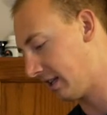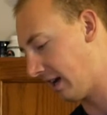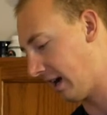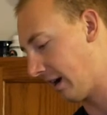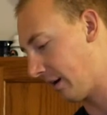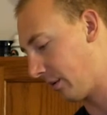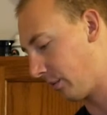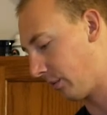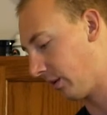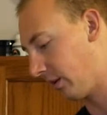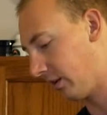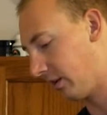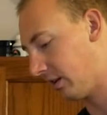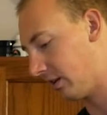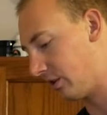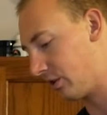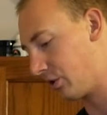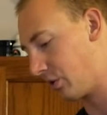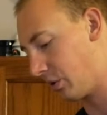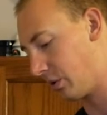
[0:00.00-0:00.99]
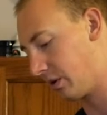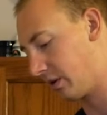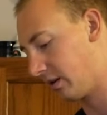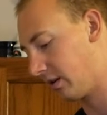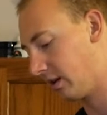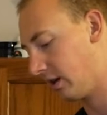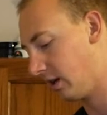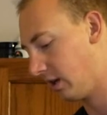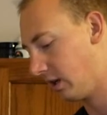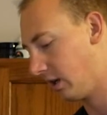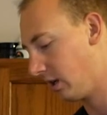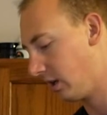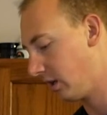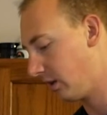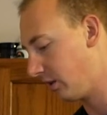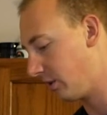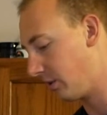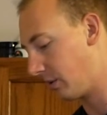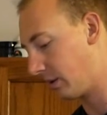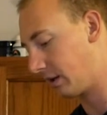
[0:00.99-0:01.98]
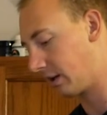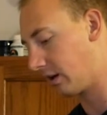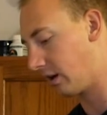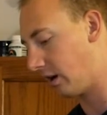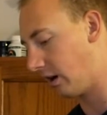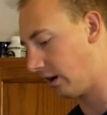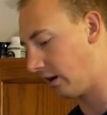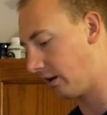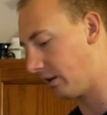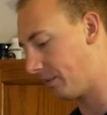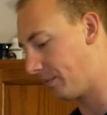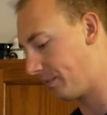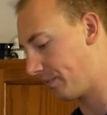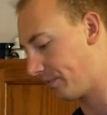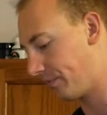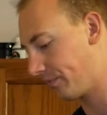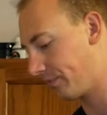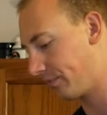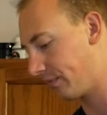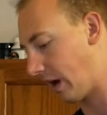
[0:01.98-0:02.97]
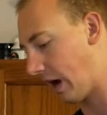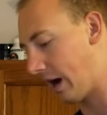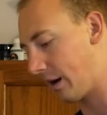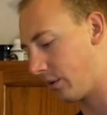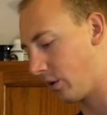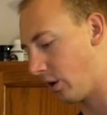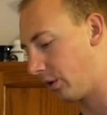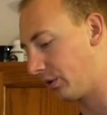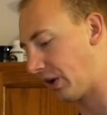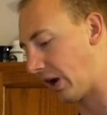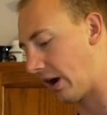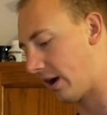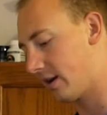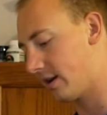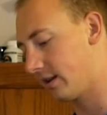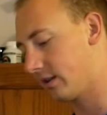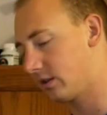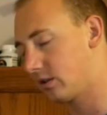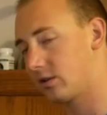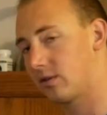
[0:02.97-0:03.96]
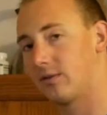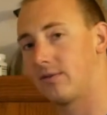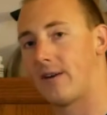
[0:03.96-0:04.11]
I really enjoy doing high raw diets,